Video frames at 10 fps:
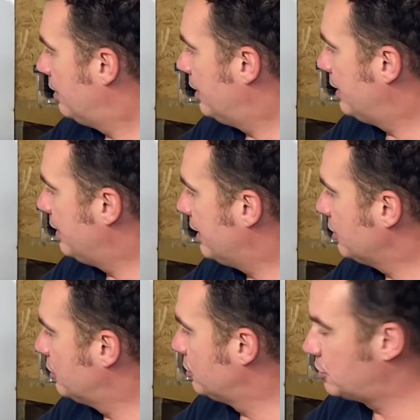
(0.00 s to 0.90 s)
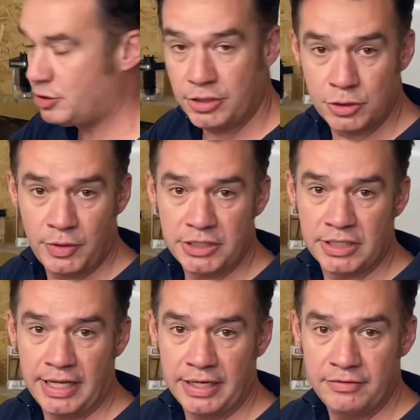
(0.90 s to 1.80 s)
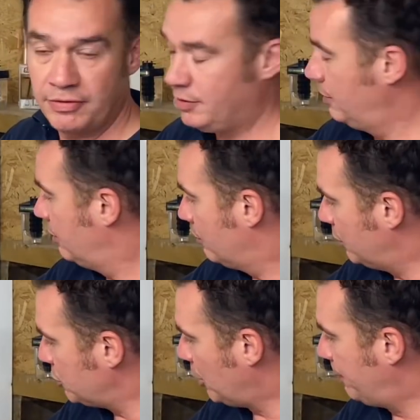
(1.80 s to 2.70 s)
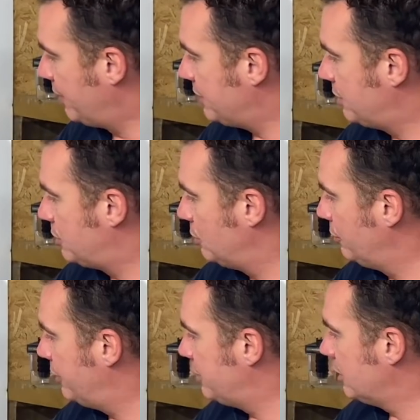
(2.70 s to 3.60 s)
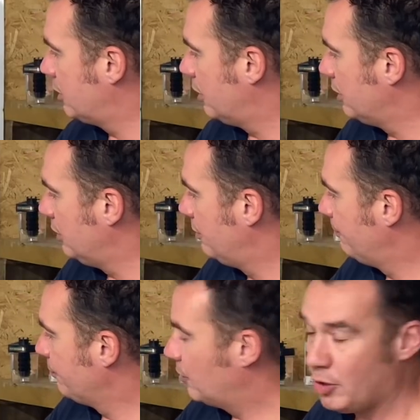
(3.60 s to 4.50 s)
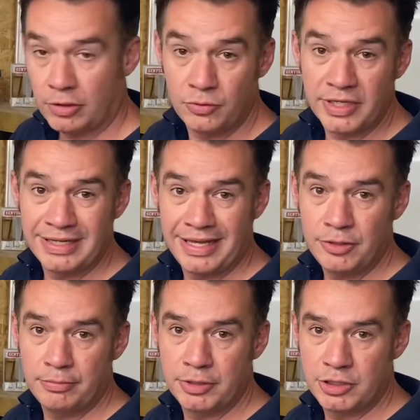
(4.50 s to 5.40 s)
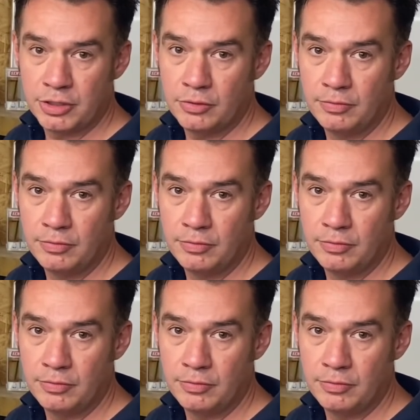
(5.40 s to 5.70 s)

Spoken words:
and that goes to the switch live, which operates the 230 coil on relay number two.